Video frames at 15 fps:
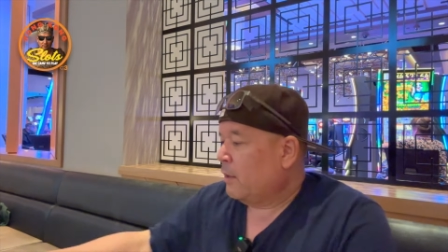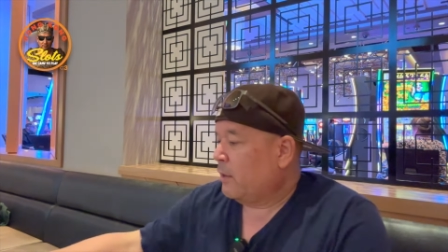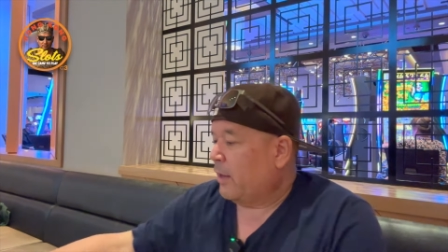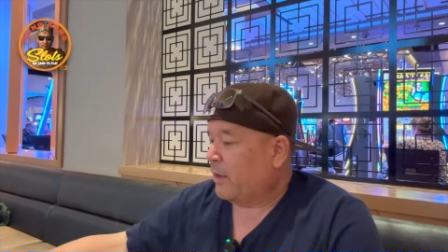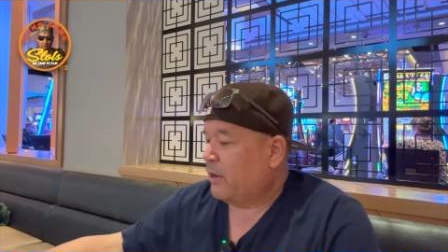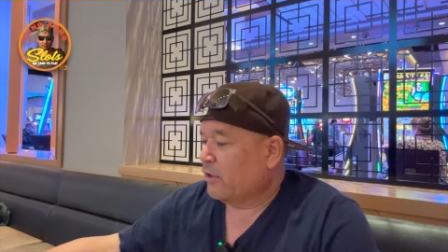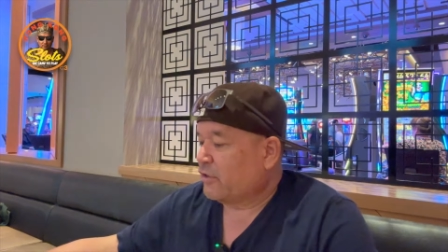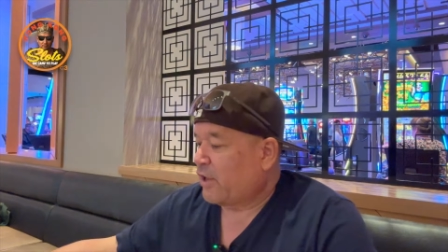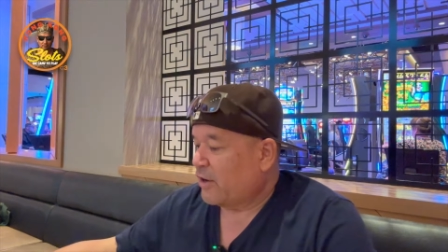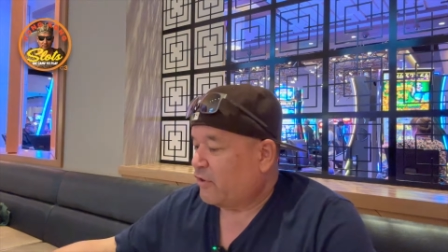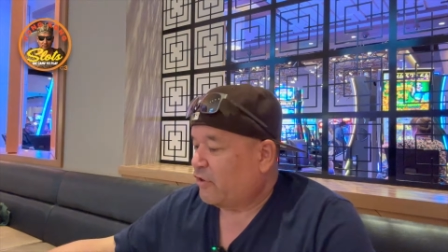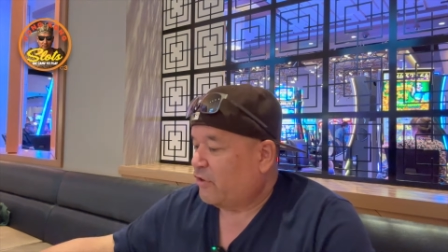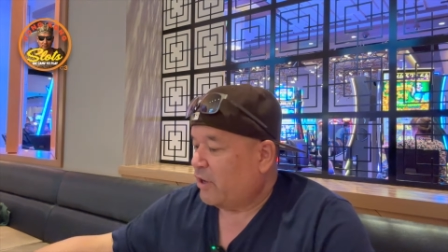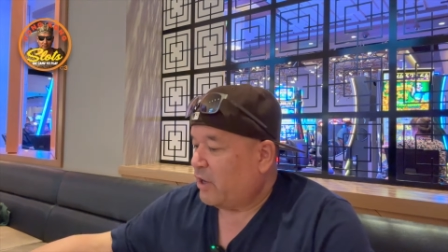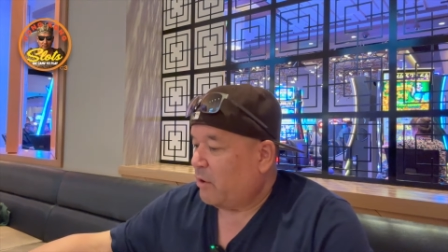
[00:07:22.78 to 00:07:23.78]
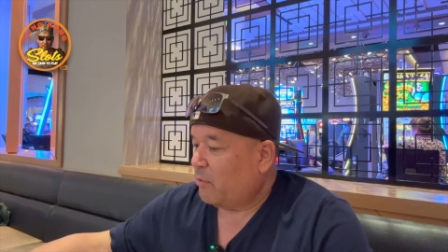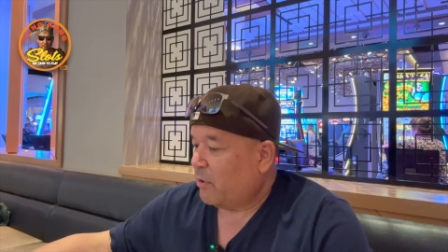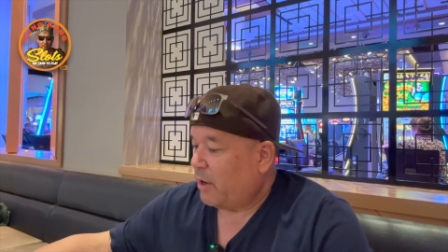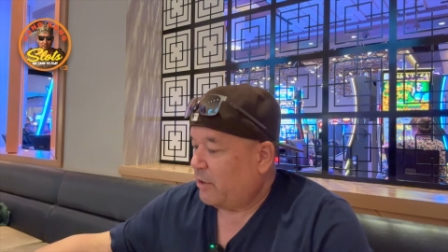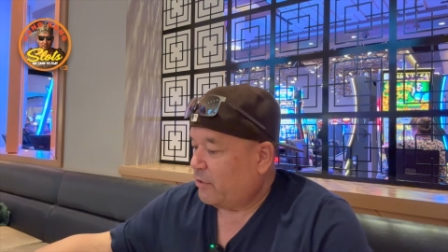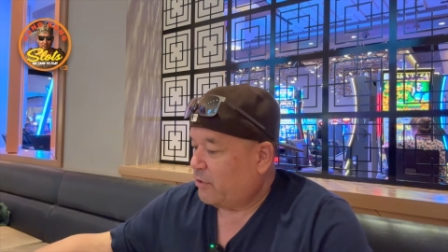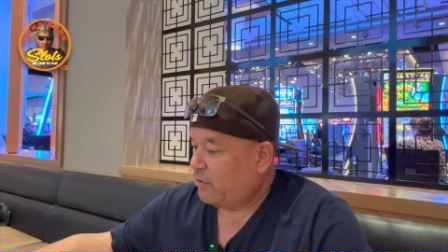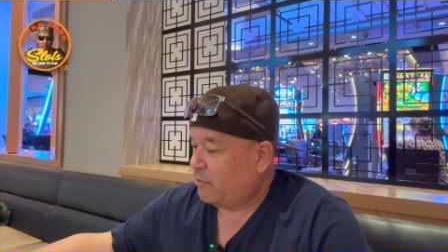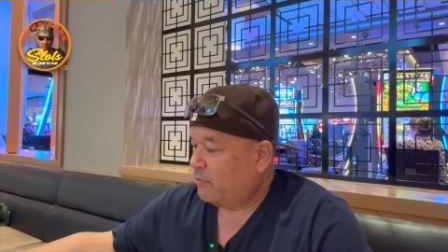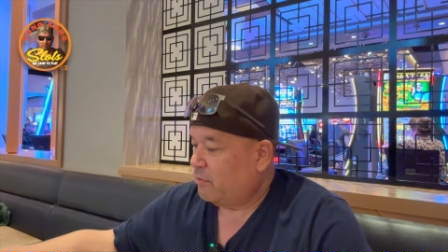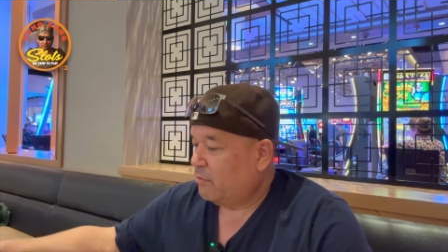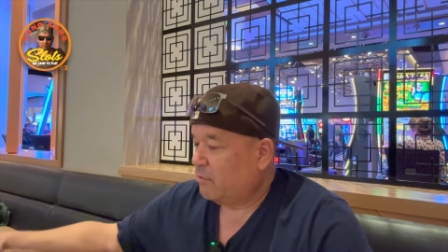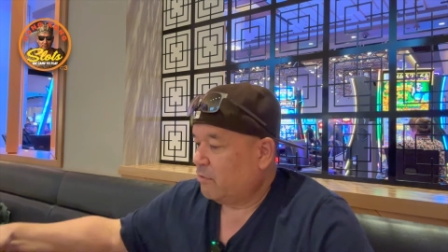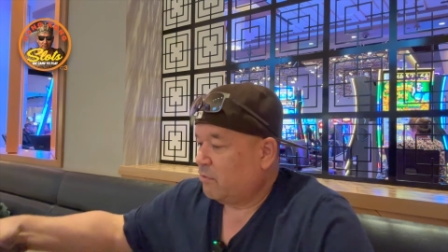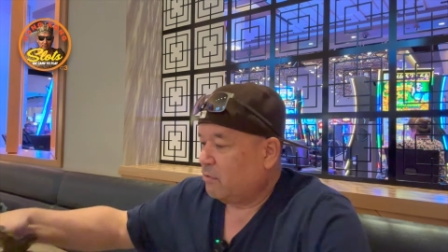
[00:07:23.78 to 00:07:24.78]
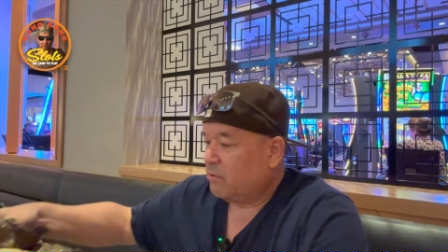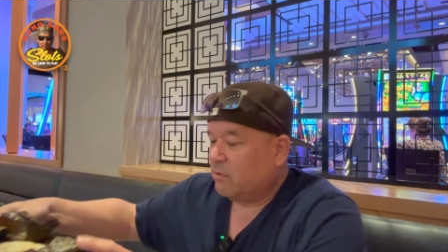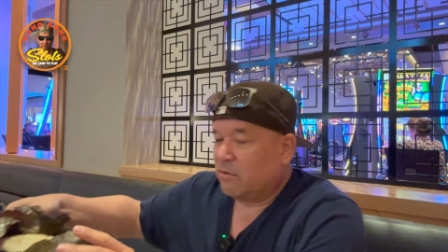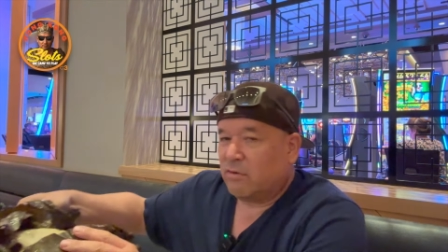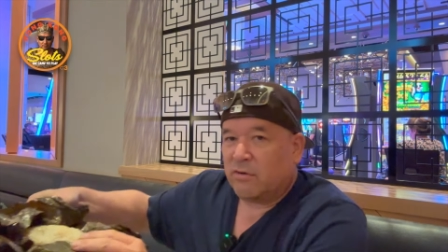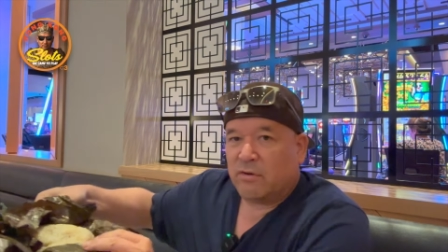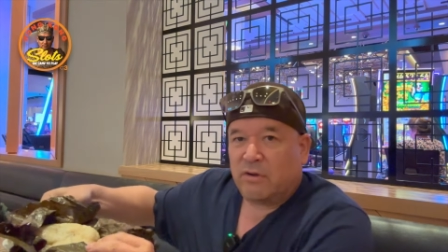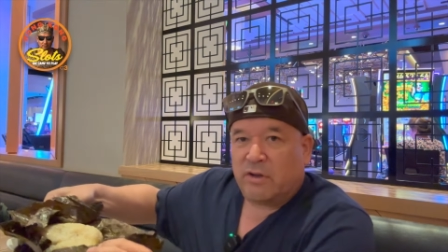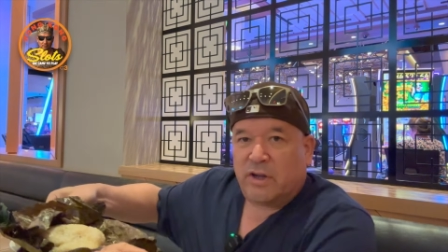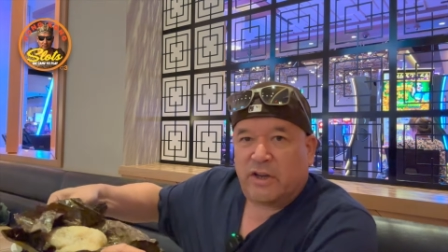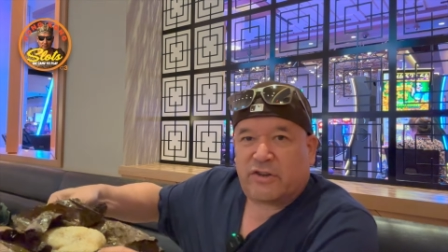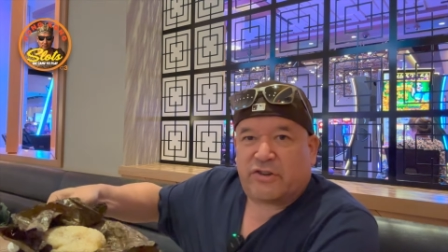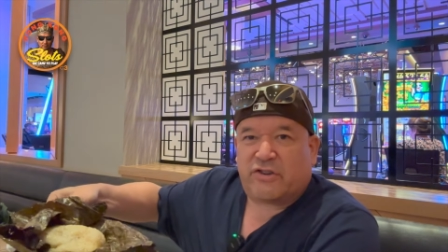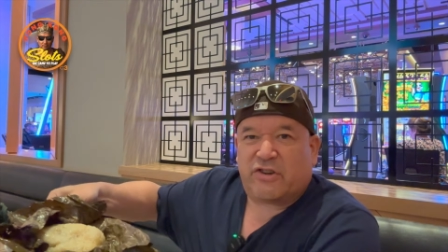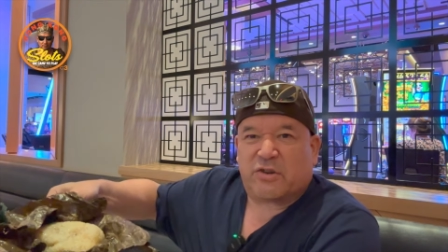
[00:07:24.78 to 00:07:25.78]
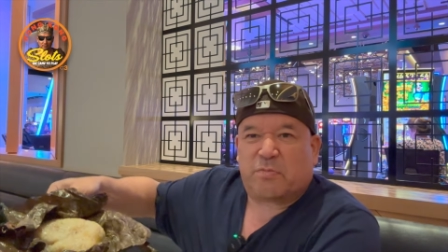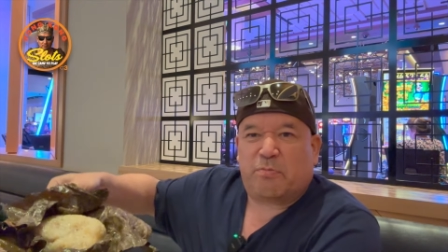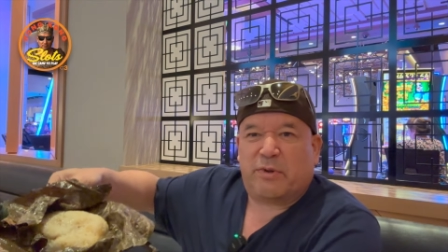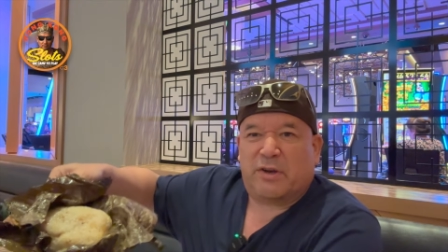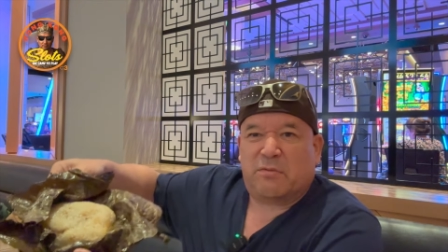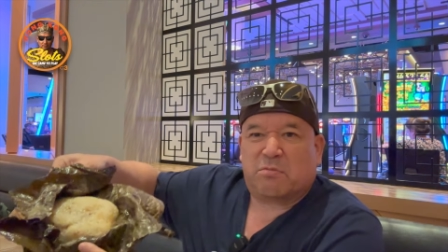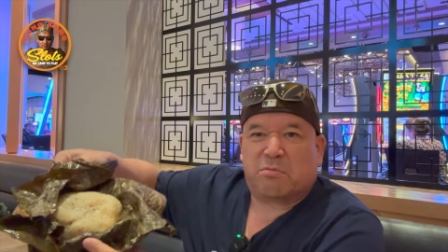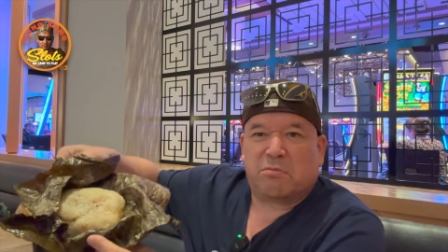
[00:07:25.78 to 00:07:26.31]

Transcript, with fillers: Like here's that sticky rice. It's just been